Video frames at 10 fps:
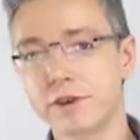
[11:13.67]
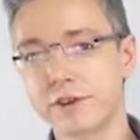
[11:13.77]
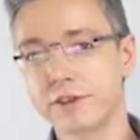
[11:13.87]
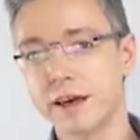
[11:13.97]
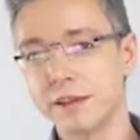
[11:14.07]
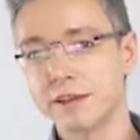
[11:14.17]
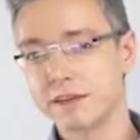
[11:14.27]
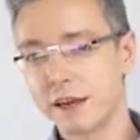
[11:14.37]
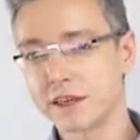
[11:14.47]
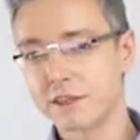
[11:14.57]
the
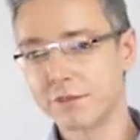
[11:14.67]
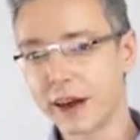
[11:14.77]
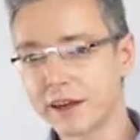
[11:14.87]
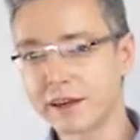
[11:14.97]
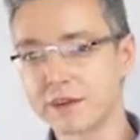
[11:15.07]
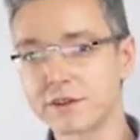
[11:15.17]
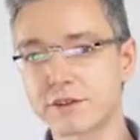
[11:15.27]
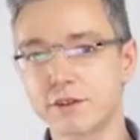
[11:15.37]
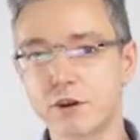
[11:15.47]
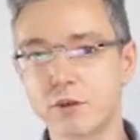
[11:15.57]
trait's variance,